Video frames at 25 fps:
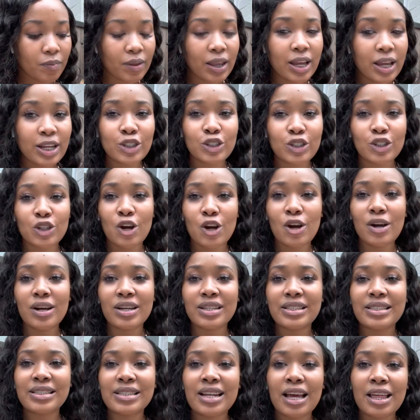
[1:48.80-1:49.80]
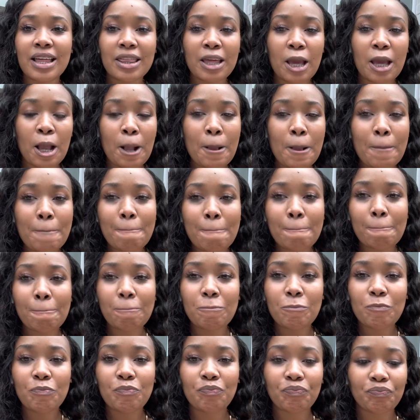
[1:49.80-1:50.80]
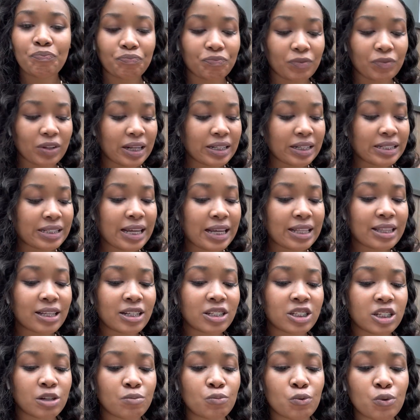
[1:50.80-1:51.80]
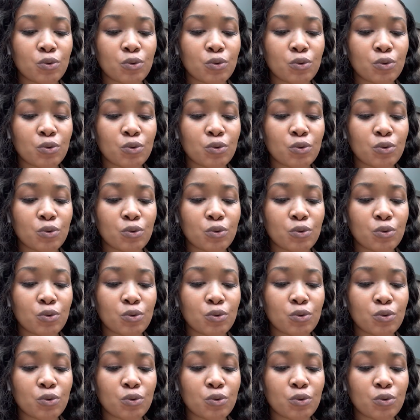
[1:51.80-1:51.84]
And yeah, it's nothing deep.